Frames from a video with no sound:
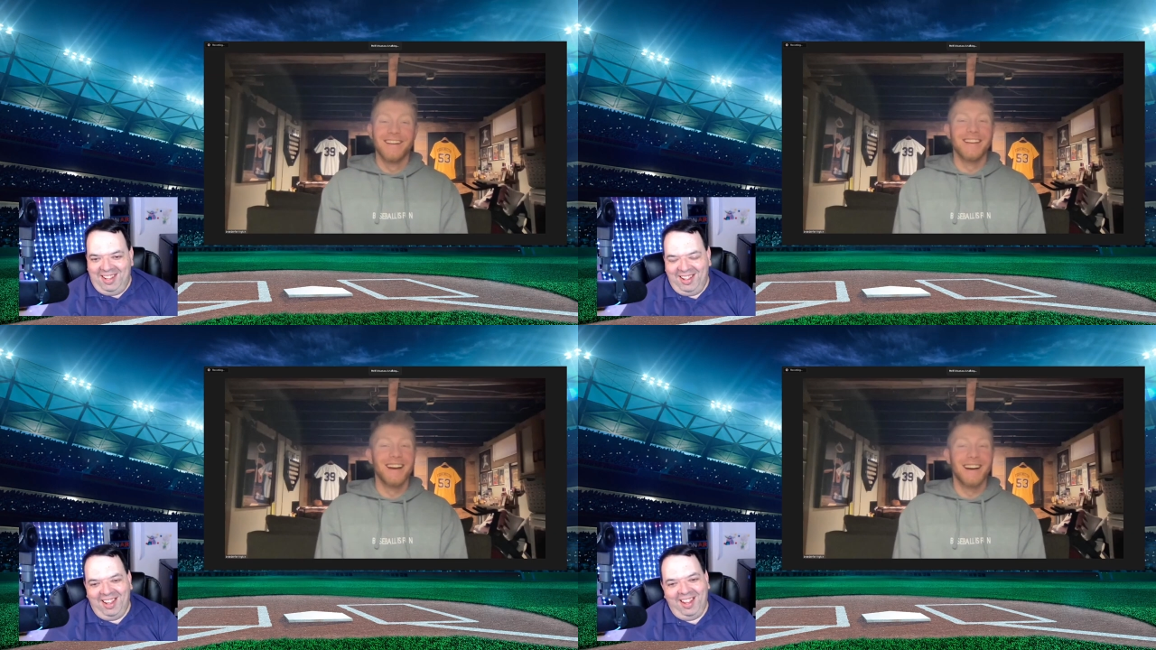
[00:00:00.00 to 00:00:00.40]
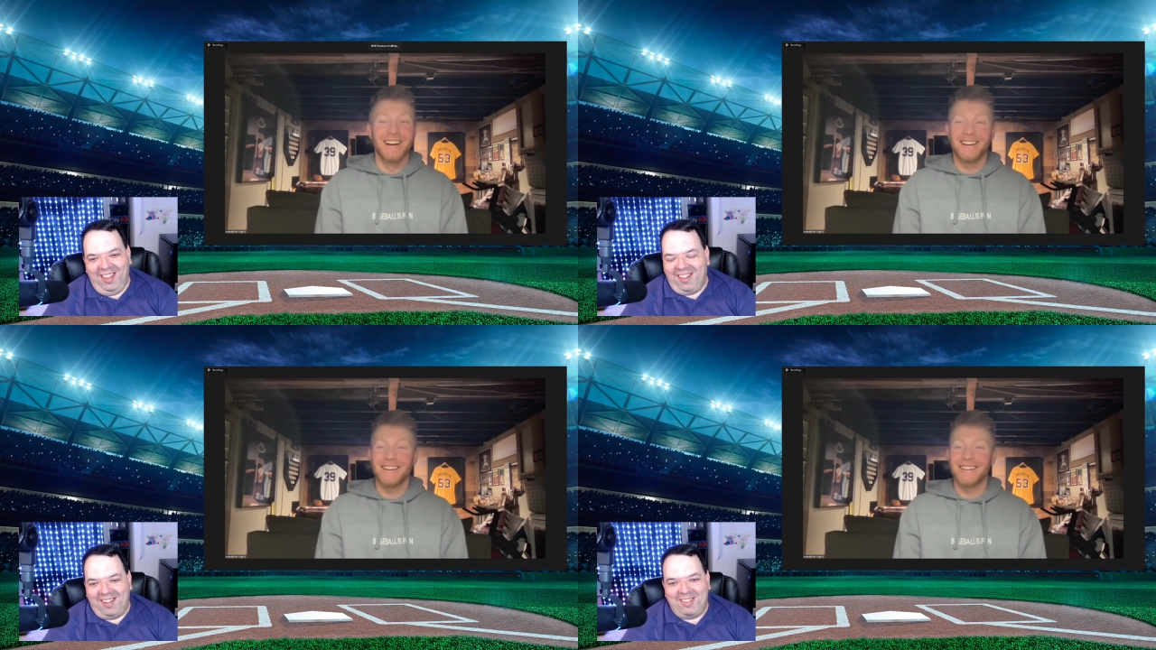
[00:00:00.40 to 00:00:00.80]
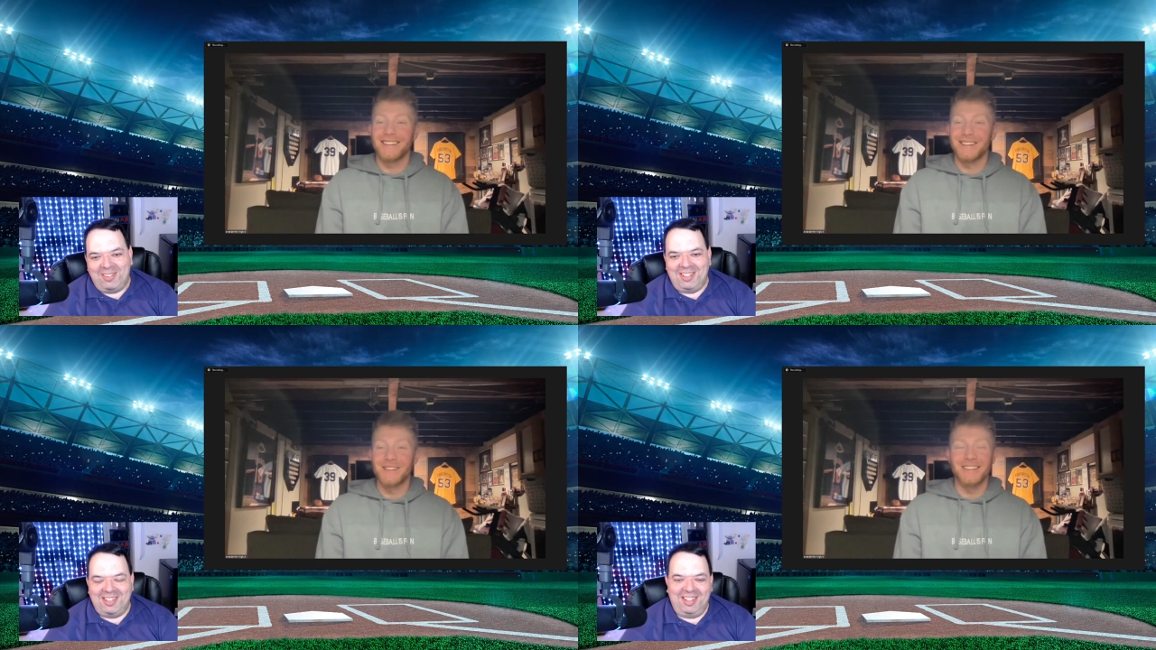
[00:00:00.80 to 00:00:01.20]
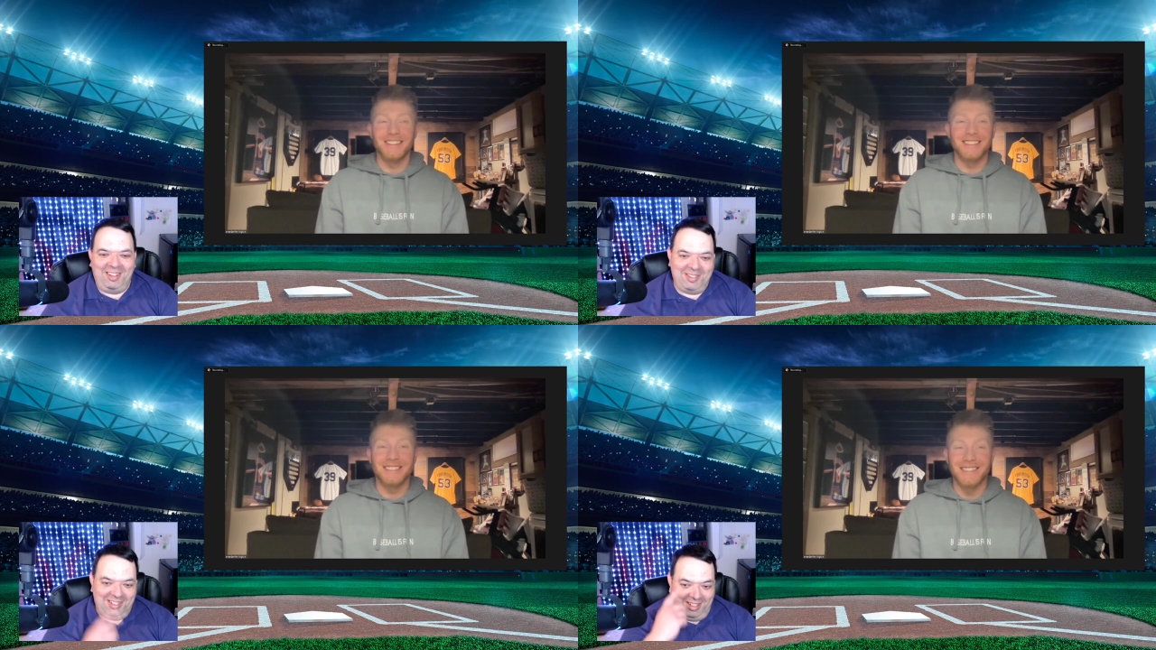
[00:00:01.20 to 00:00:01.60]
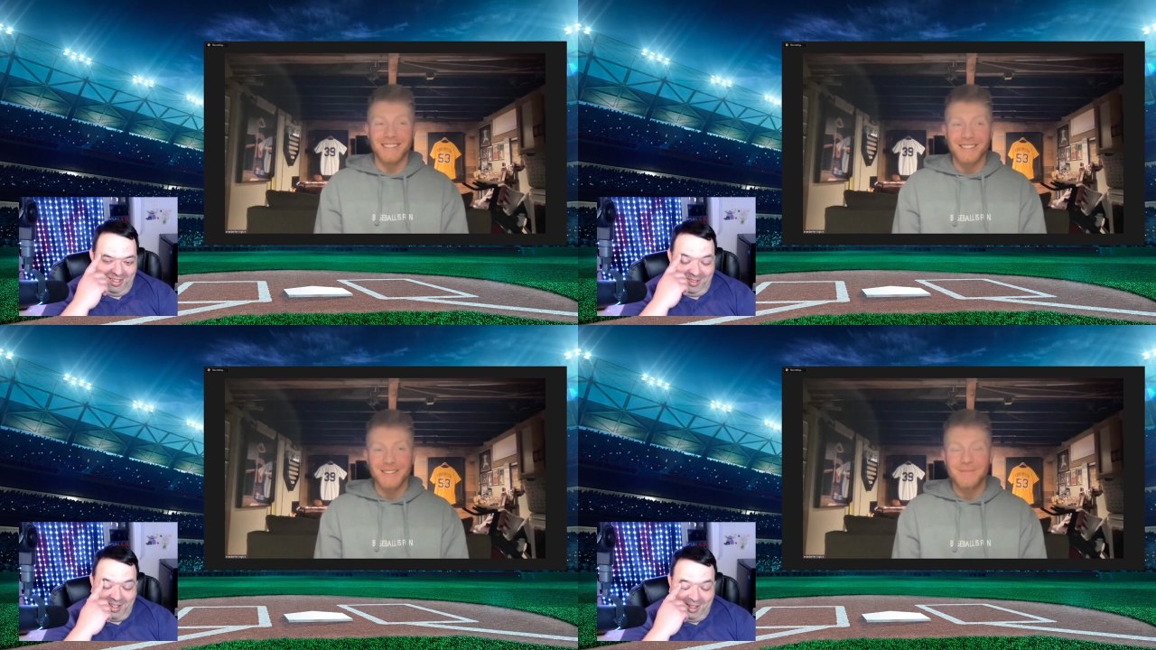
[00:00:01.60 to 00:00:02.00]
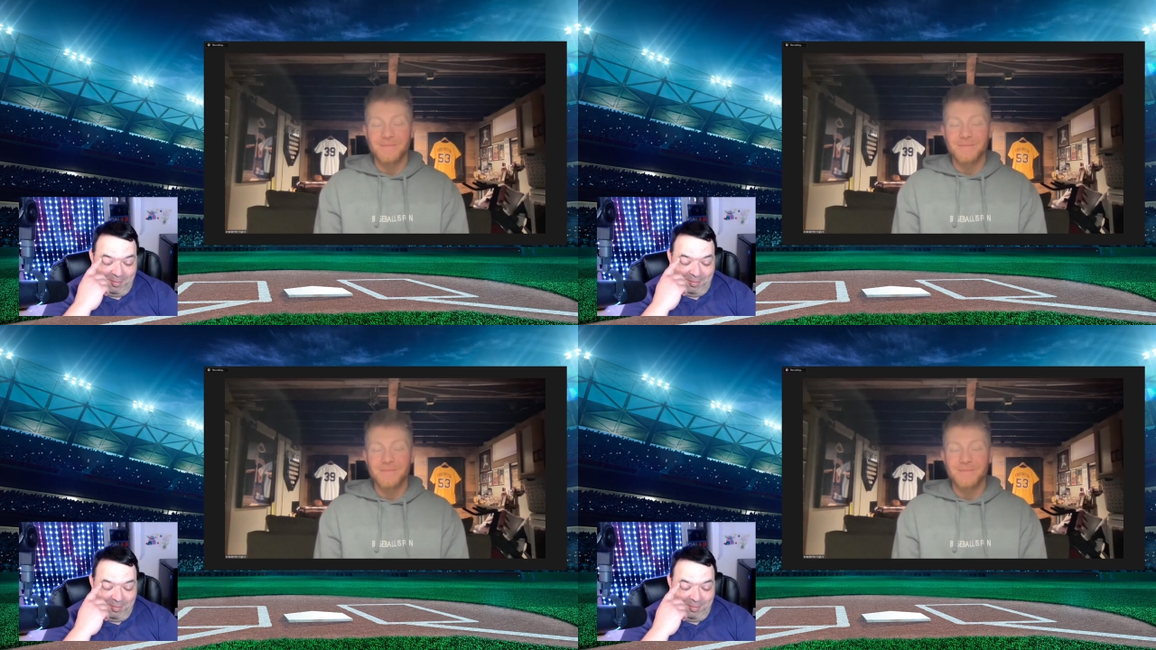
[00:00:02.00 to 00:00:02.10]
Speaker 1: Yeah. Yeah. It was it was like, okay,